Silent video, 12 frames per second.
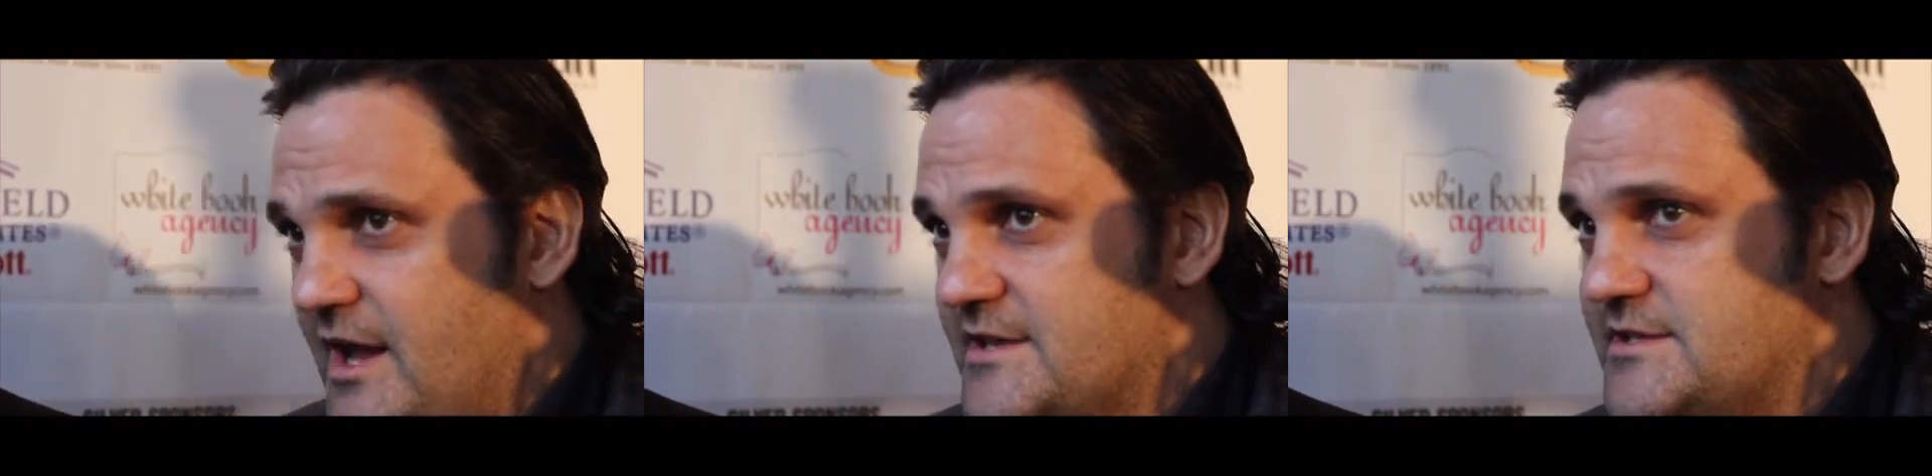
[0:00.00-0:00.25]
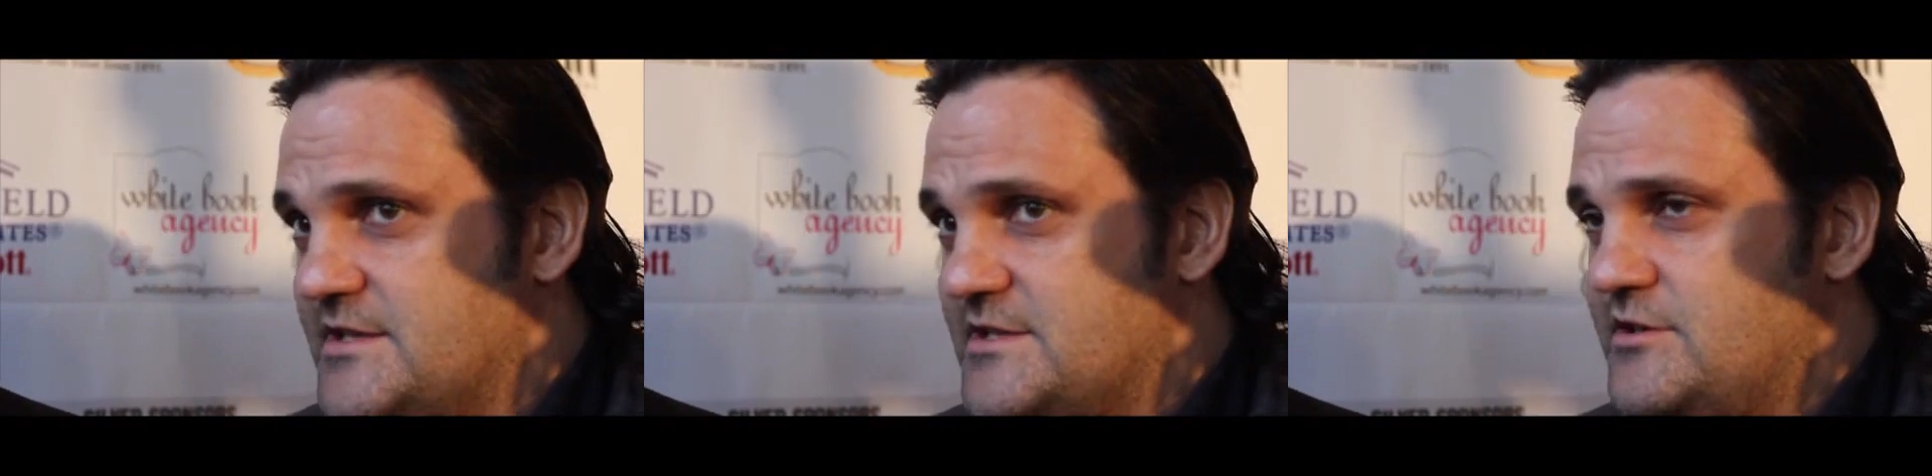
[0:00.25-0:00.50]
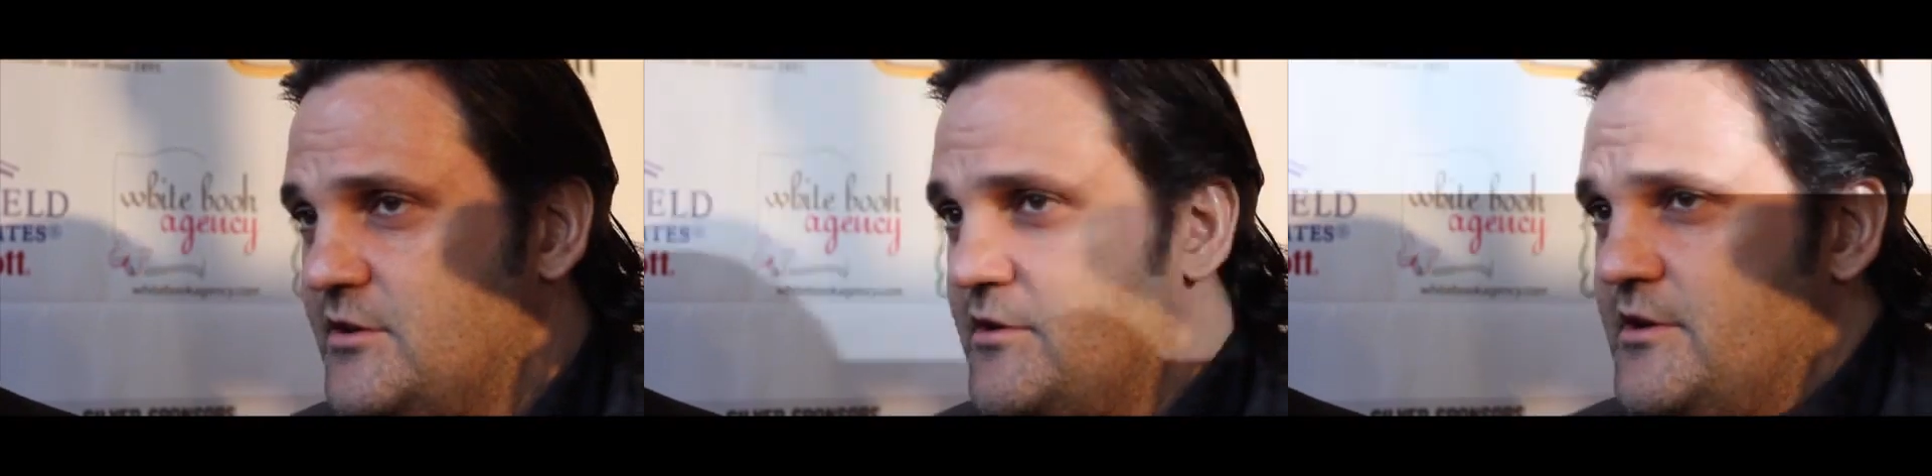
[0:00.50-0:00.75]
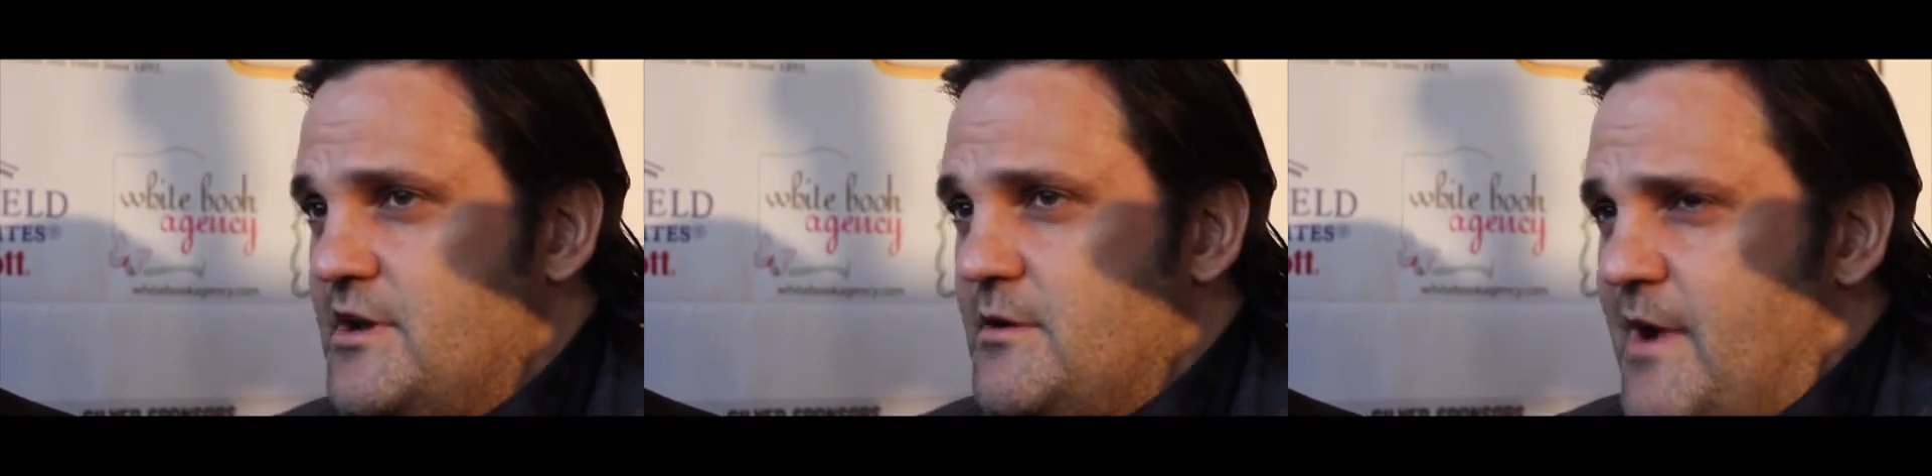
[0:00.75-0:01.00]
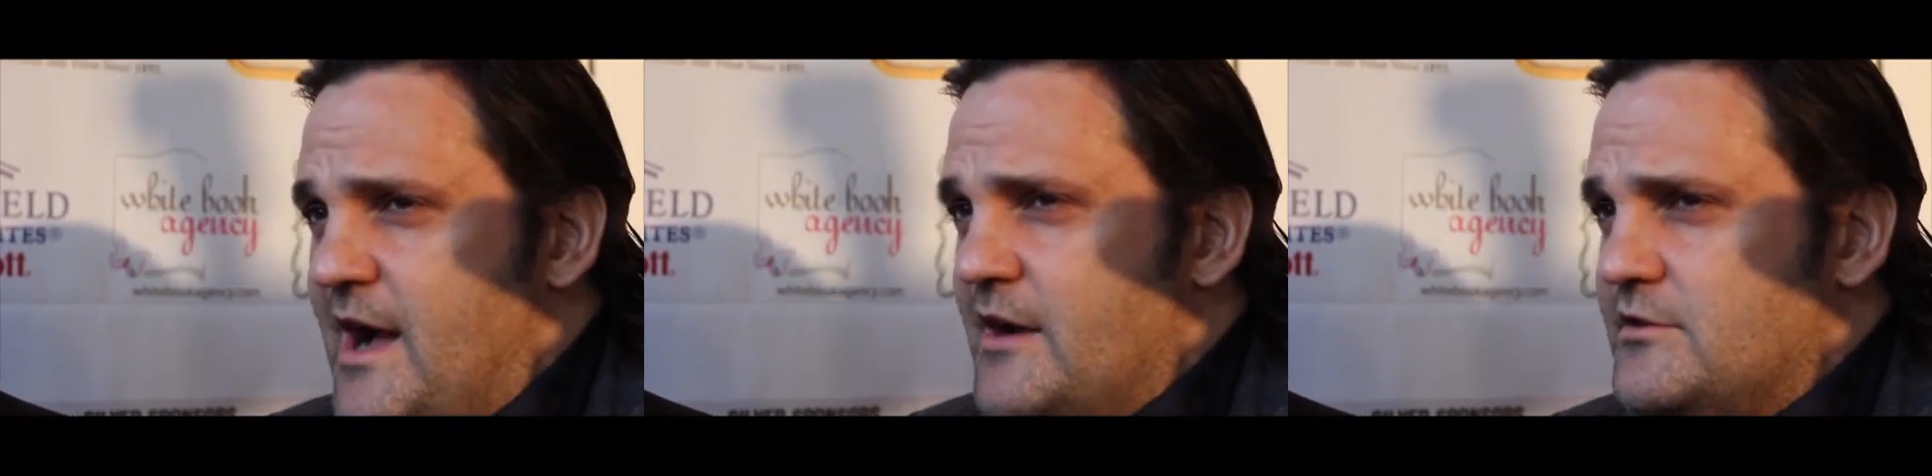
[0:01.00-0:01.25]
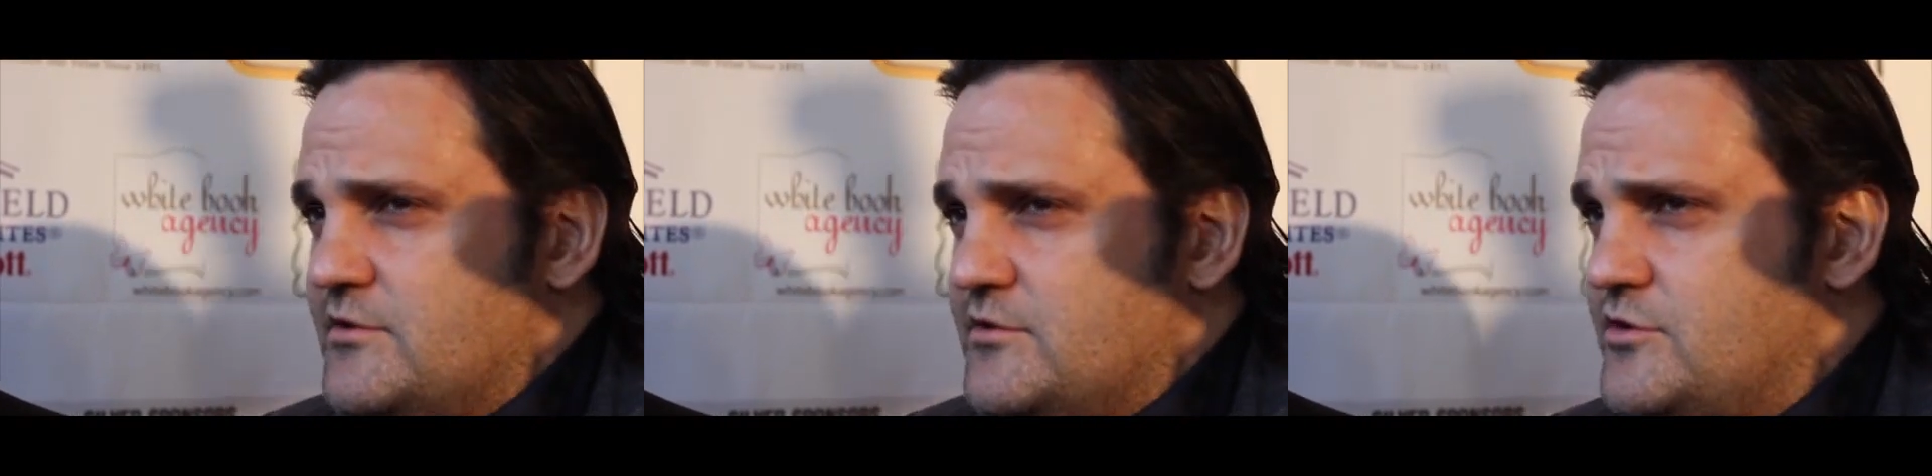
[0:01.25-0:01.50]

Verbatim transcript: It's a story about